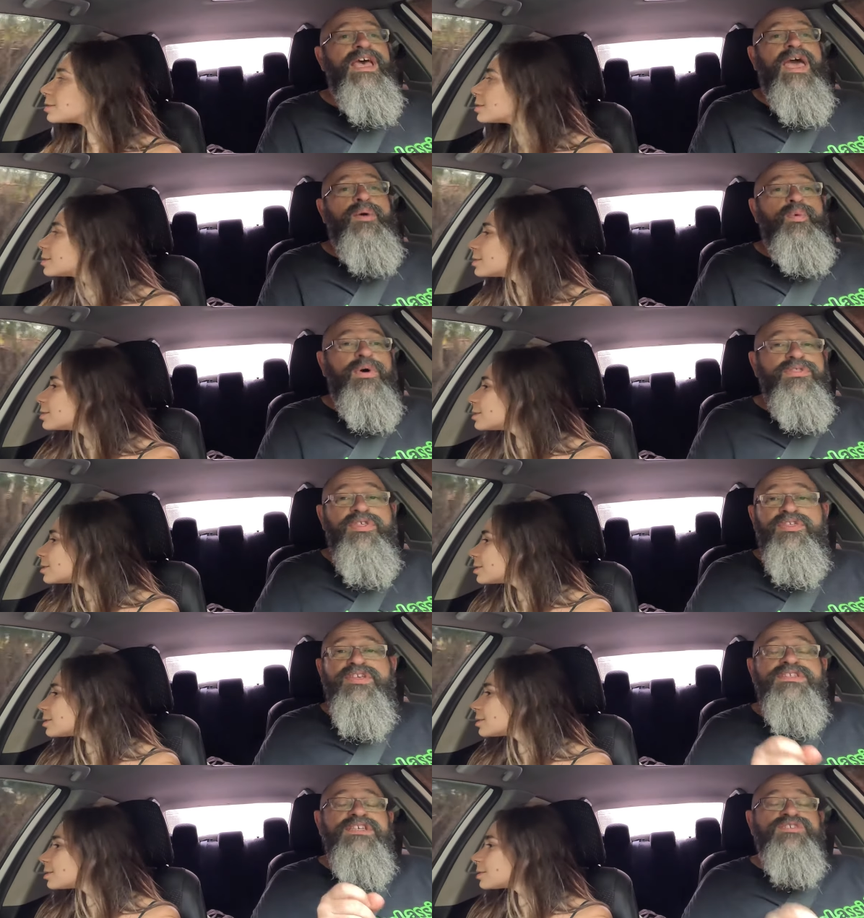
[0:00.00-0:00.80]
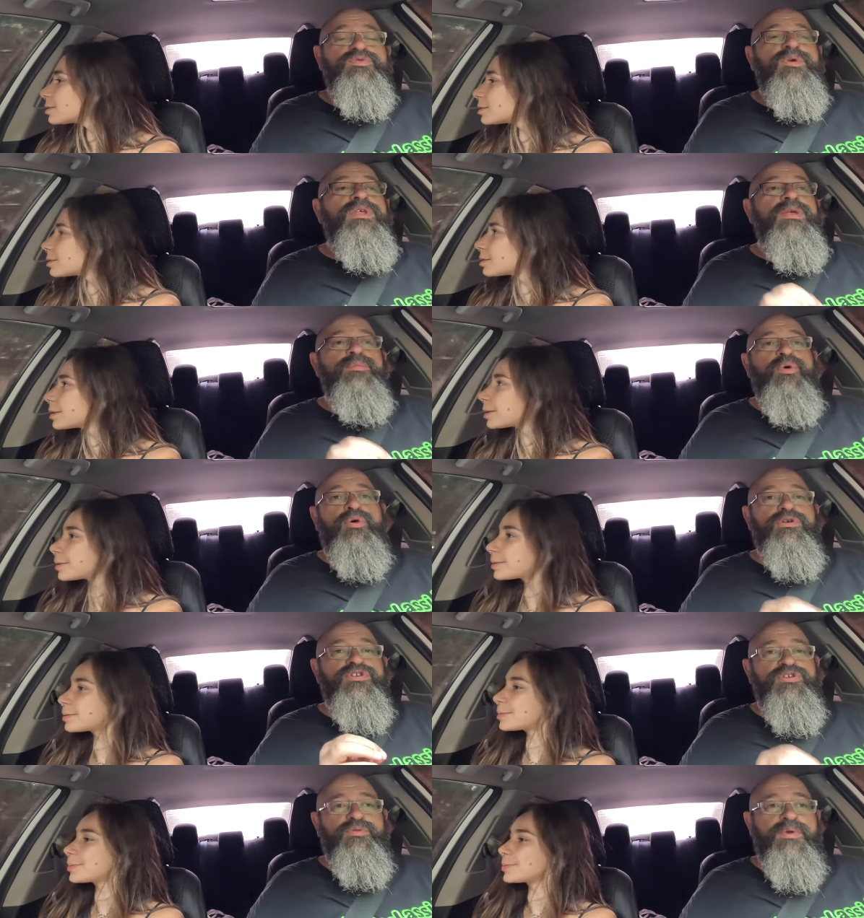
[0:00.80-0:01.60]
Speaker 1: And one of the things that's really
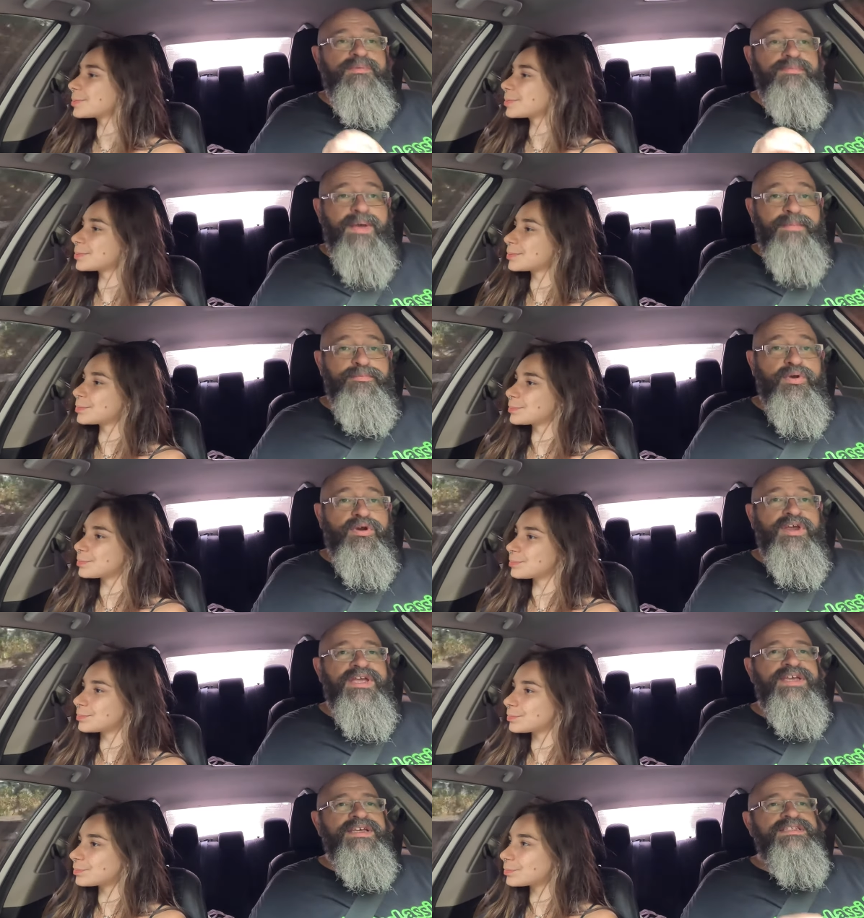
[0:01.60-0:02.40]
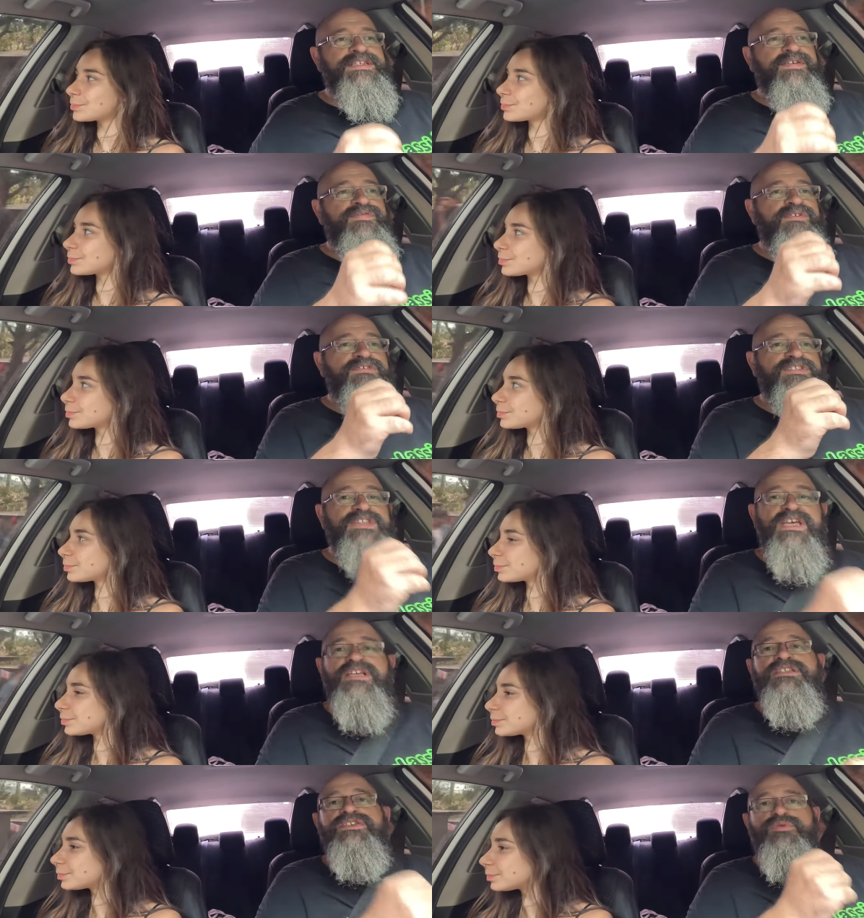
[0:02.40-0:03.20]
important to remember is if there's
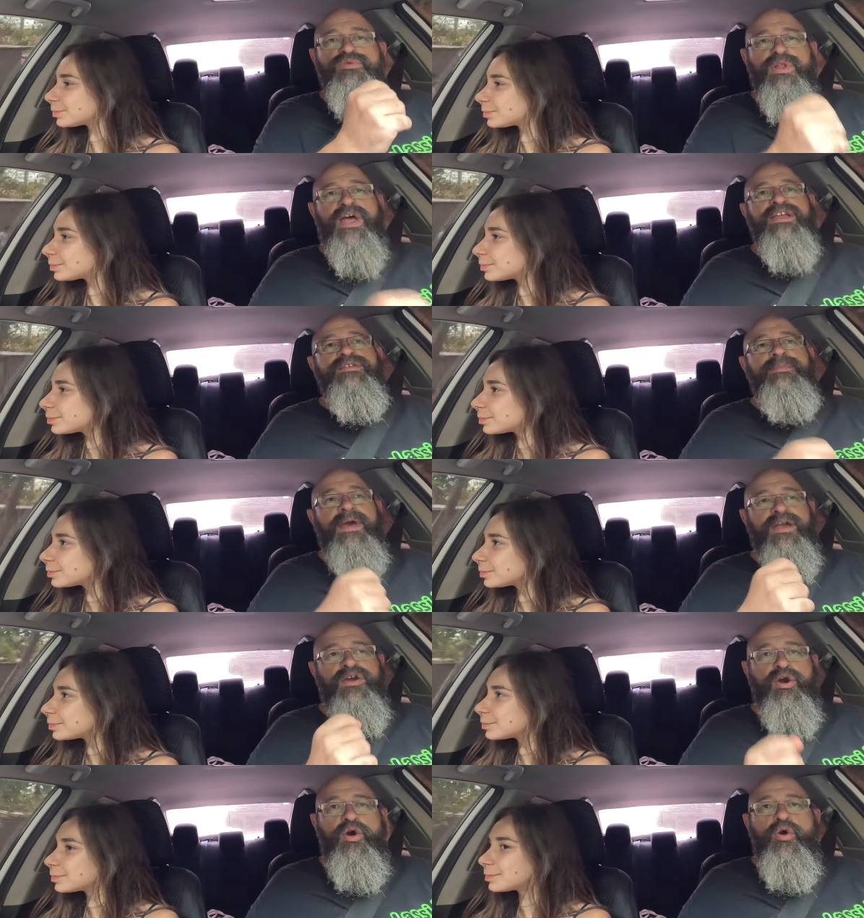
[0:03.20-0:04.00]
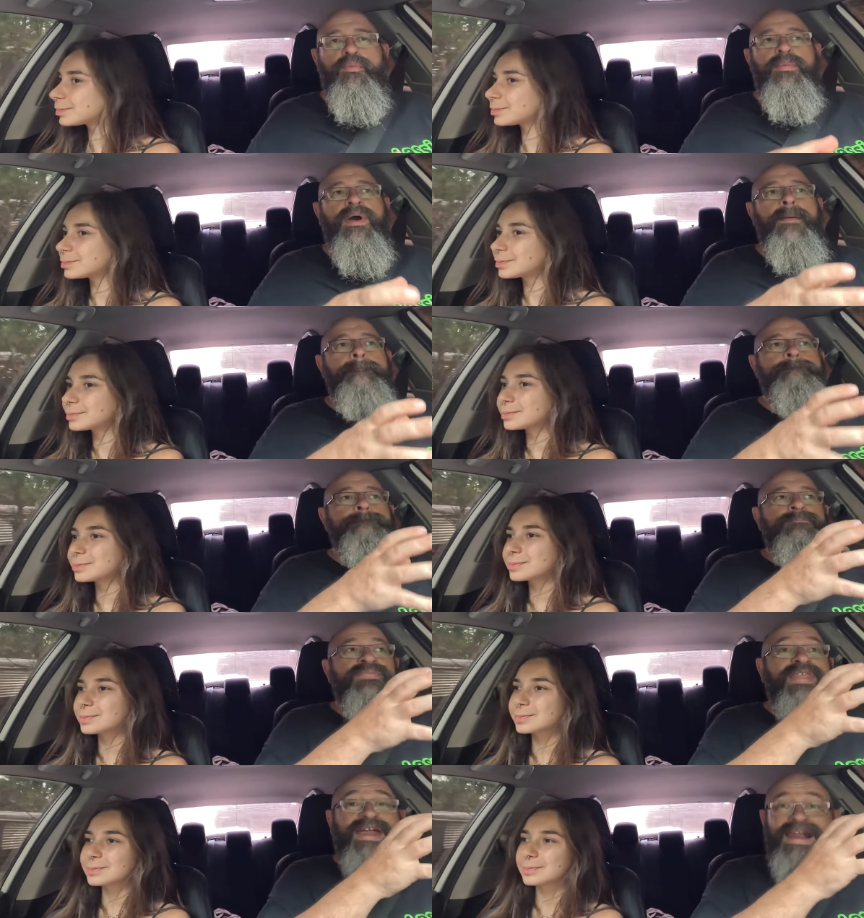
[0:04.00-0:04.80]
things you liked back home
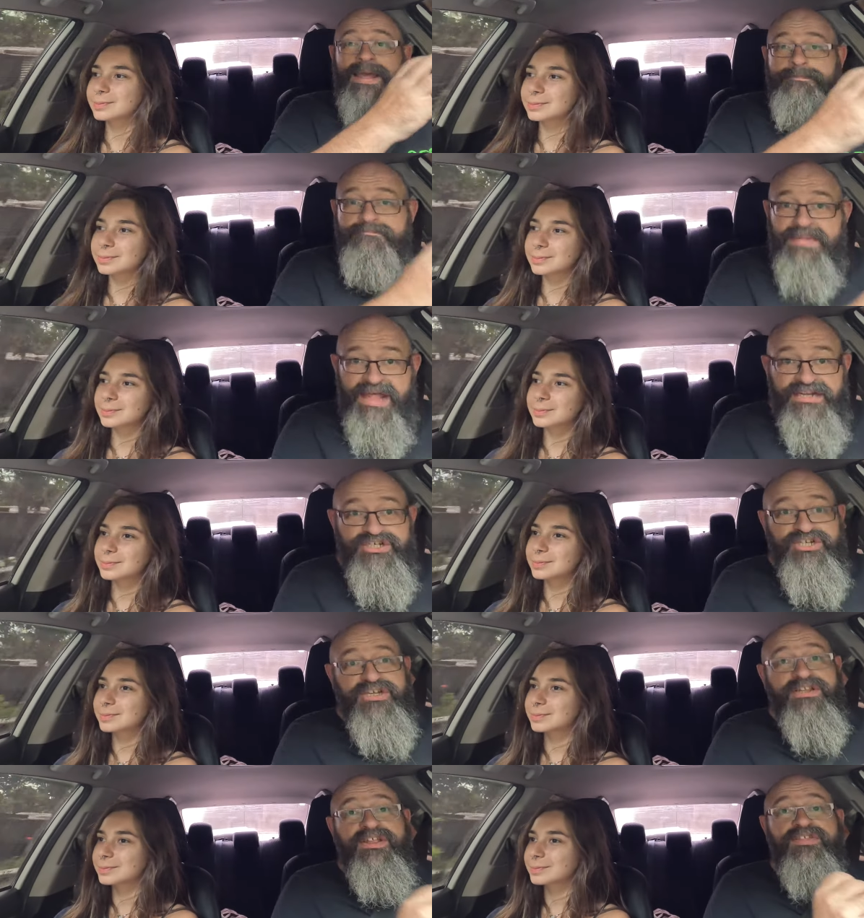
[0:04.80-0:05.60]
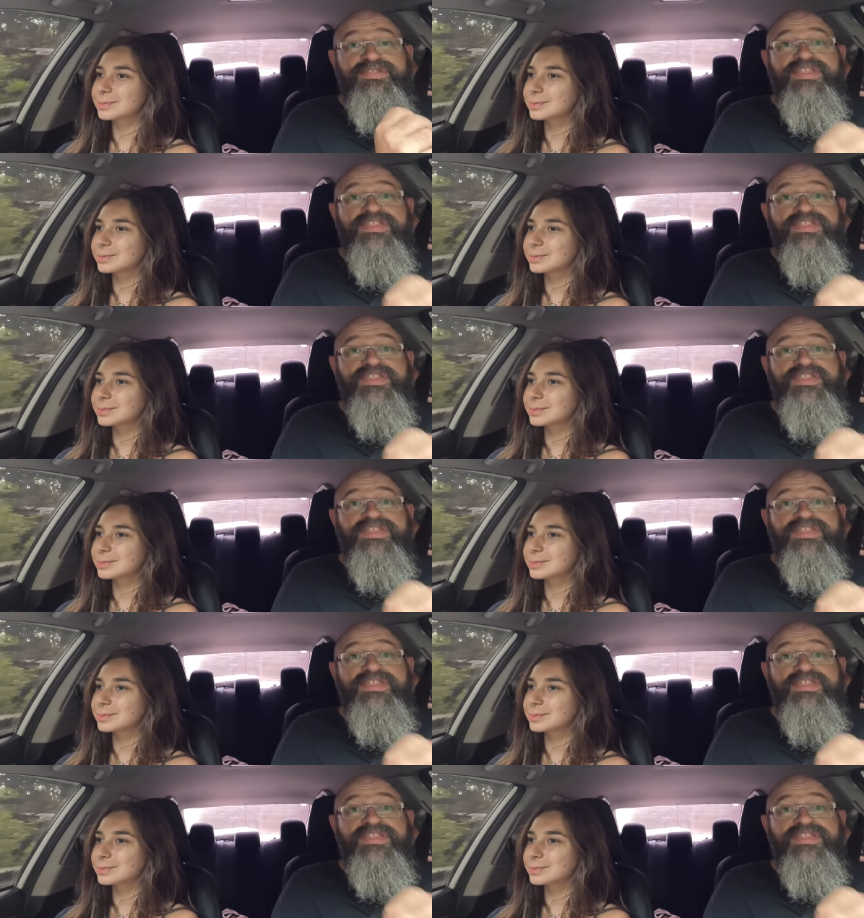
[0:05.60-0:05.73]
that I mentioned,